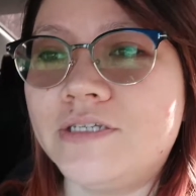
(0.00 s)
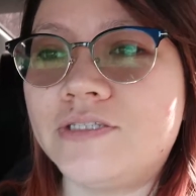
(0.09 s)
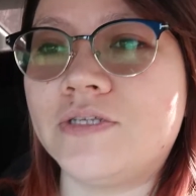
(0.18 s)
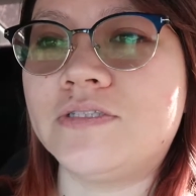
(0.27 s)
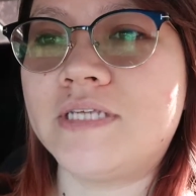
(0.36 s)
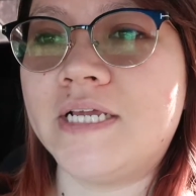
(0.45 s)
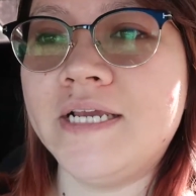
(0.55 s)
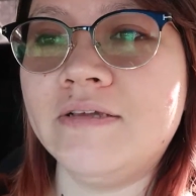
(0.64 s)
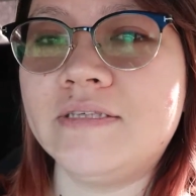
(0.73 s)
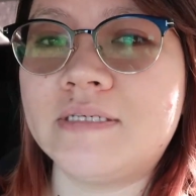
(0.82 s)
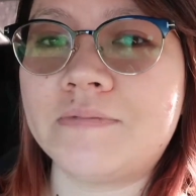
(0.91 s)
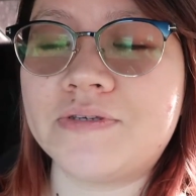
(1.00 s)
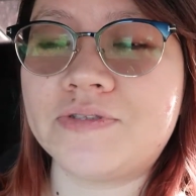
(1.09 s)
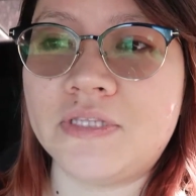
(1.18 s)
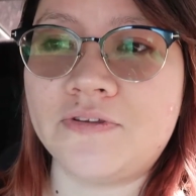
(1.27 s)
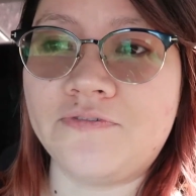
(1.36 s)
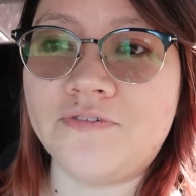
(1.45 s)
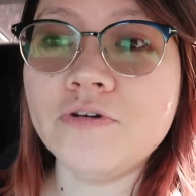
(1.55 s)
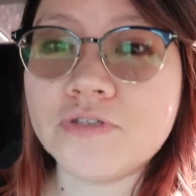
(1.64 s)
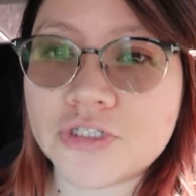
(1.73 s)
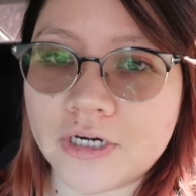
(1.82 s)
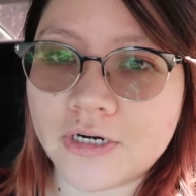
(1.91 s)
So sending out the sub gifts in the
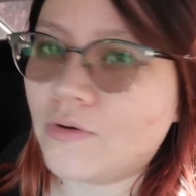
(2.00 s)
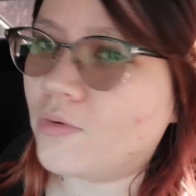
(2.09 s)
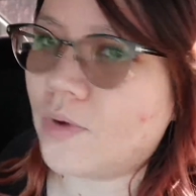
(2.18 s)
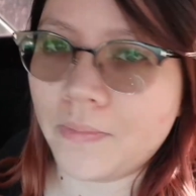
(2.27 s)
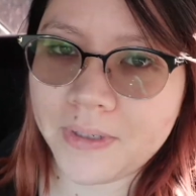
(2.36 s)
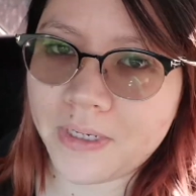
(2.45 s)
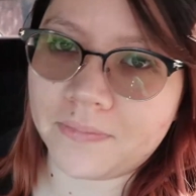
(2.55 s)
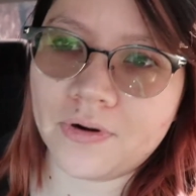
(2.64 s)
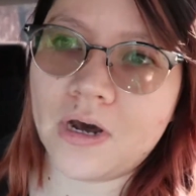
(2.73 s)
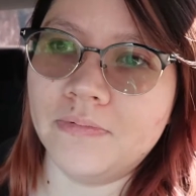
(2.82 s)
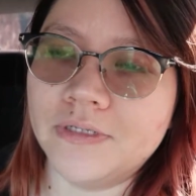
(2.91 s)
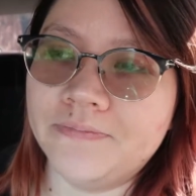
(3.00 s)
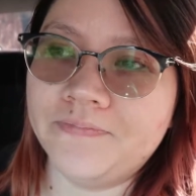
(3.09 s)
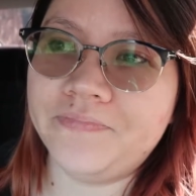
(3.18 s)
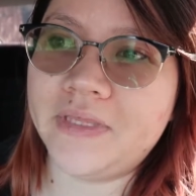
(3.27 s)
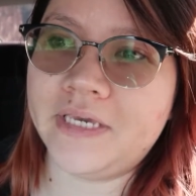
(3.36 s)
future won't be a problem.